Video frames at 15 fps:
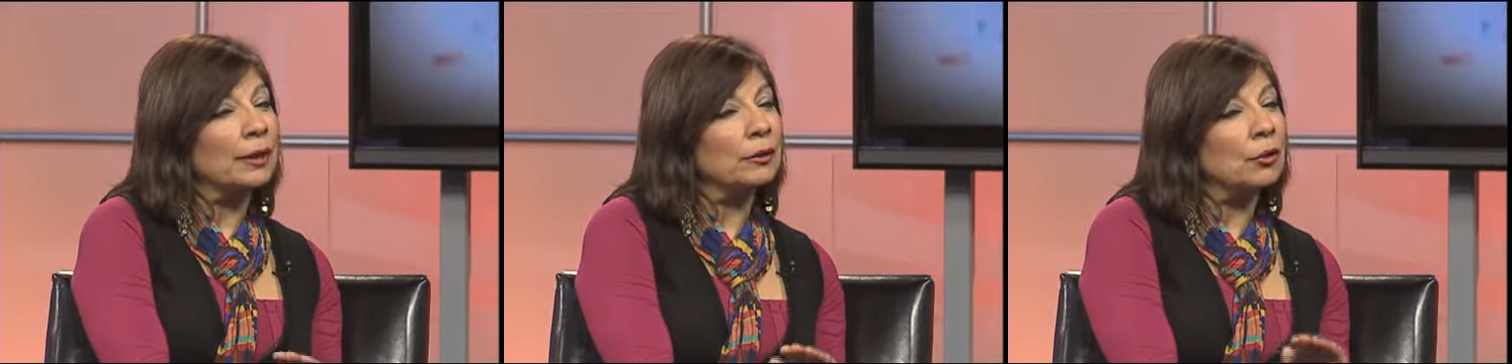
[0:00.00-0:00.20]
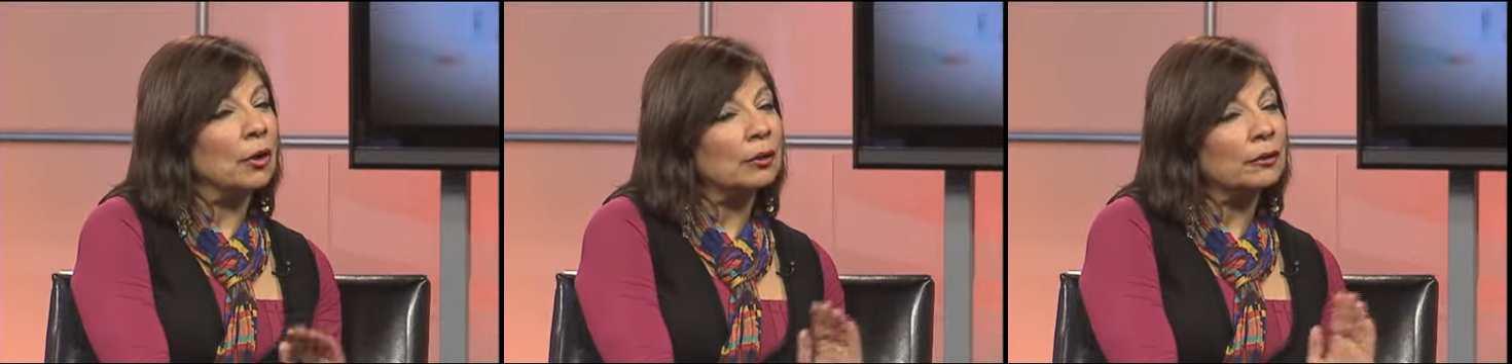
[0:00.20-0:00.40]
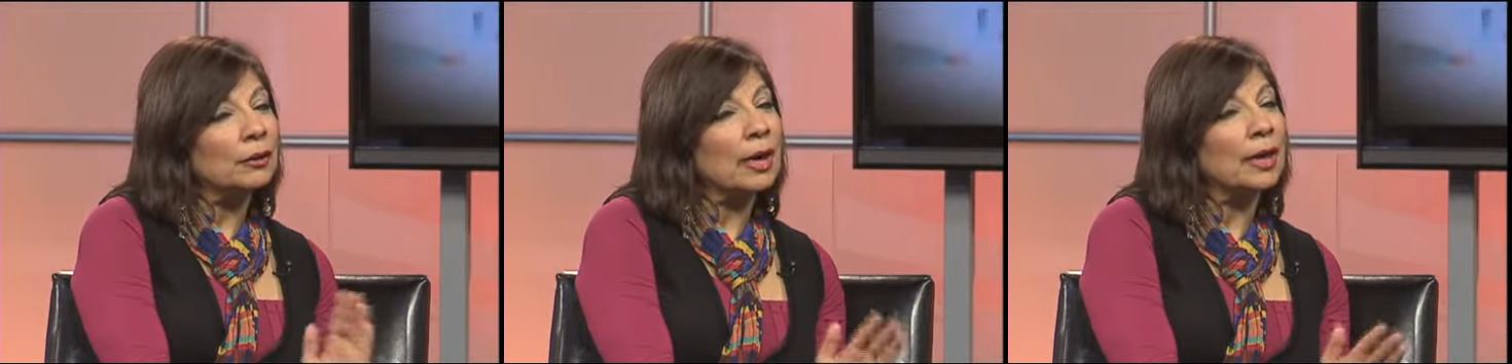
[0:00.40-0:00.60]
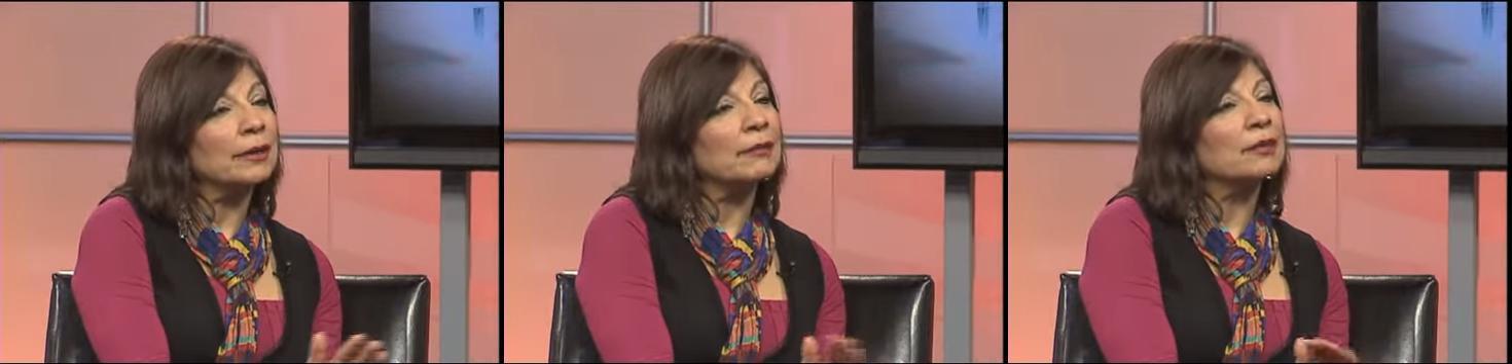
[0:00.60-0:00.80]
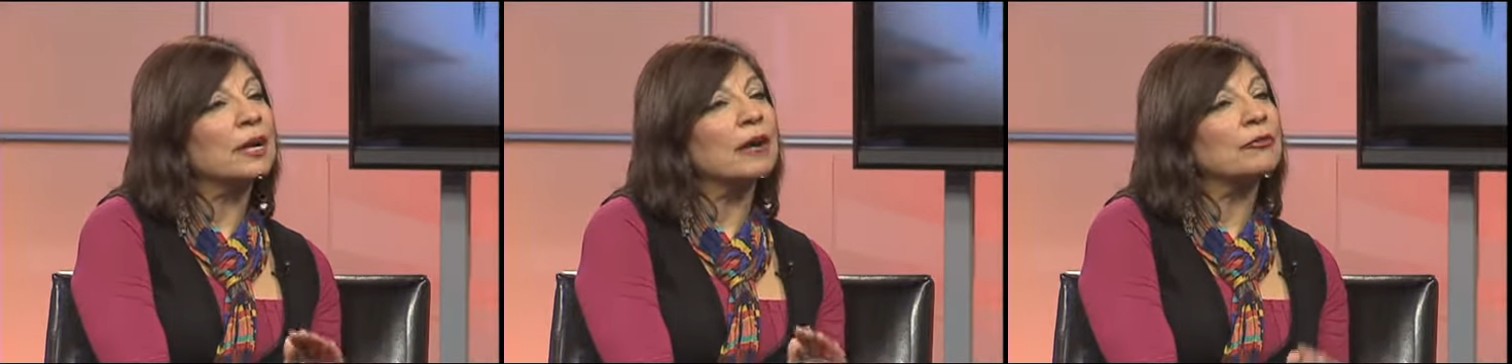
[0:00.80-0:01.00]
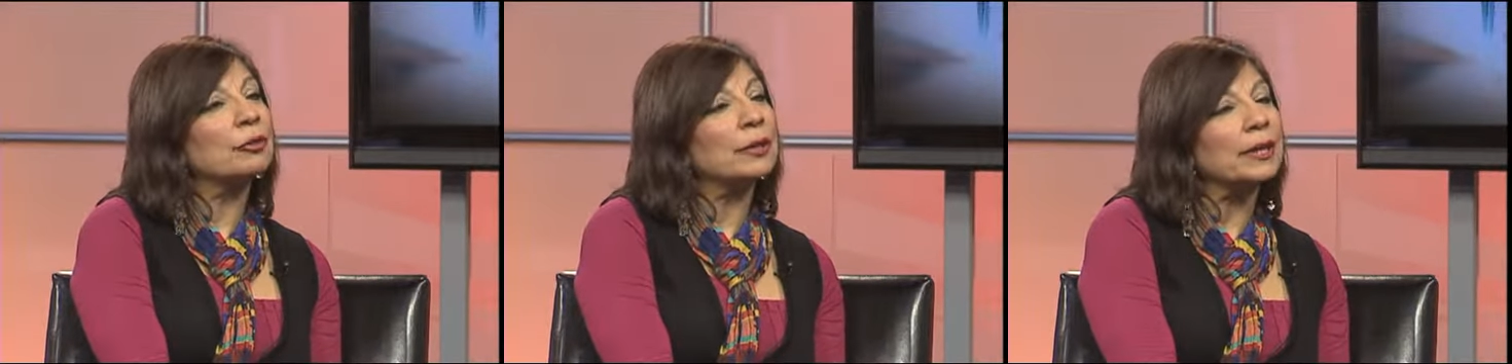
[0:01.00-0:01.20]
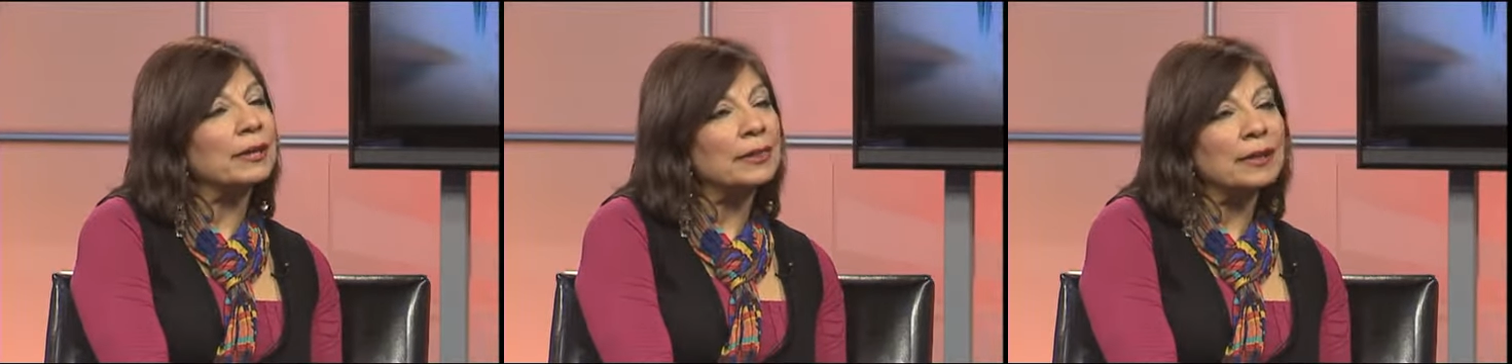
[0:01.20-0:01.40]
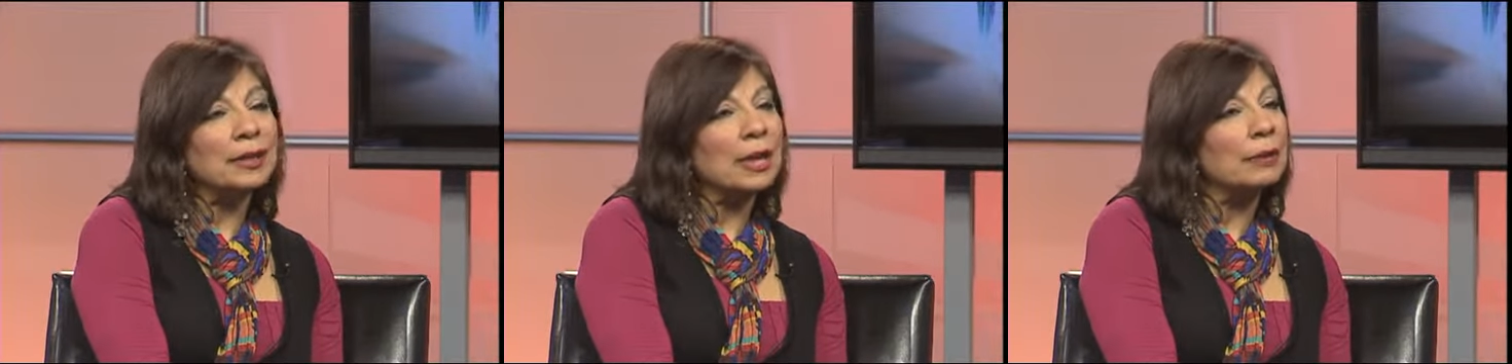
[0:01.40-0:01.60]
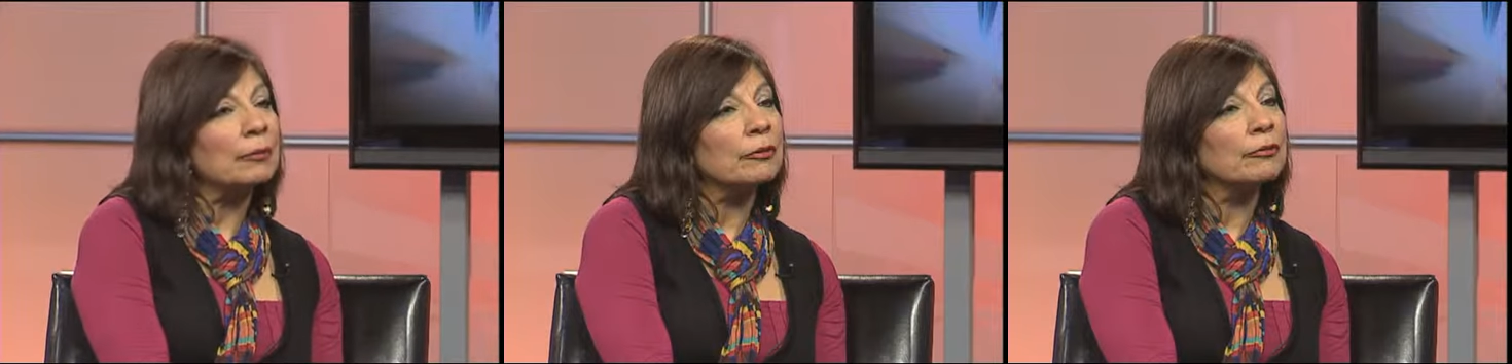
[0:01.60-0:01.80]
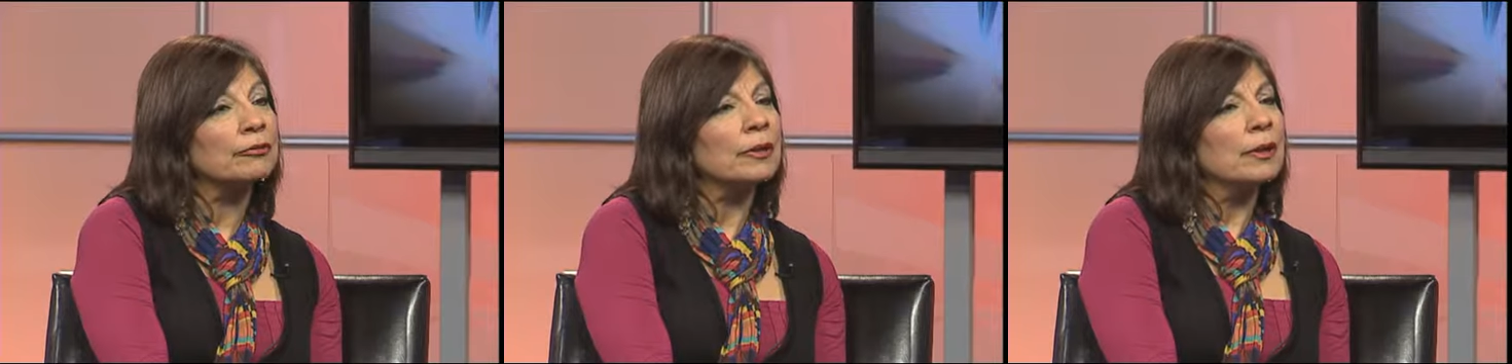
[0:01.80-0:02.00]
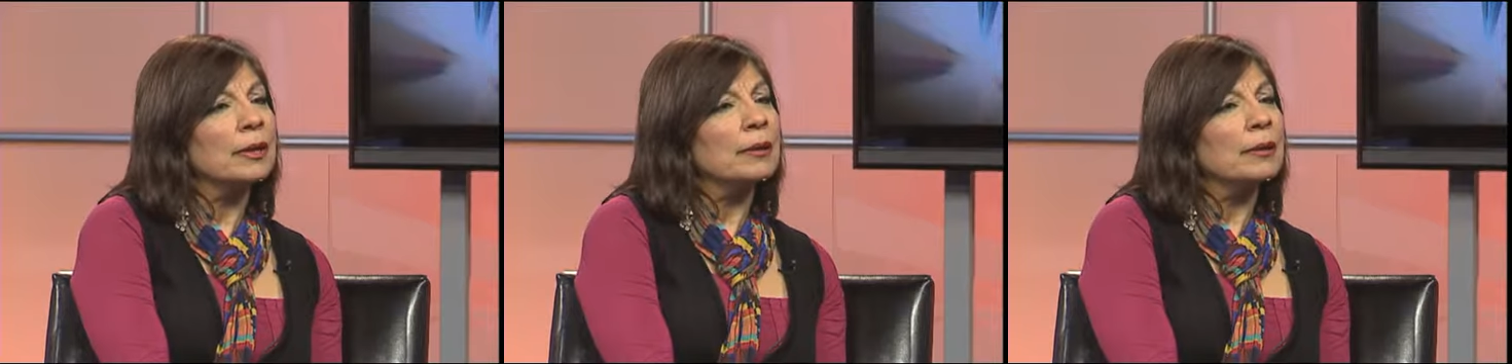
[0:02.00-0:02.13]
not kind of cover it in the name of,